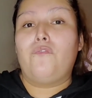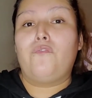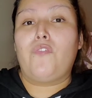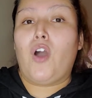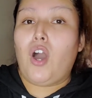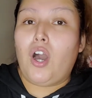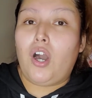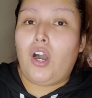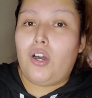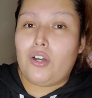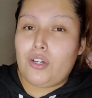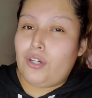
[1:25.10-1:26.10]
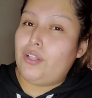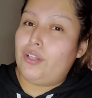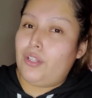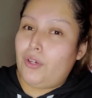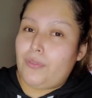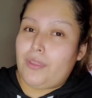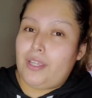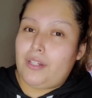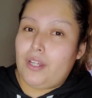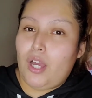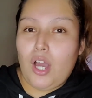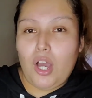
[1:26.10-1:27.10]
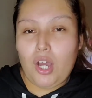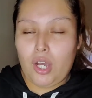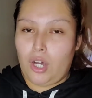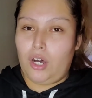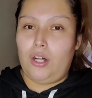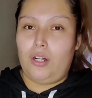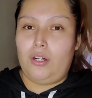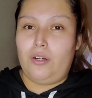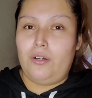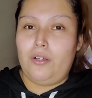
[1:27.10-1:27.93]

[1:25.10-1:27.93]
fall clothing haul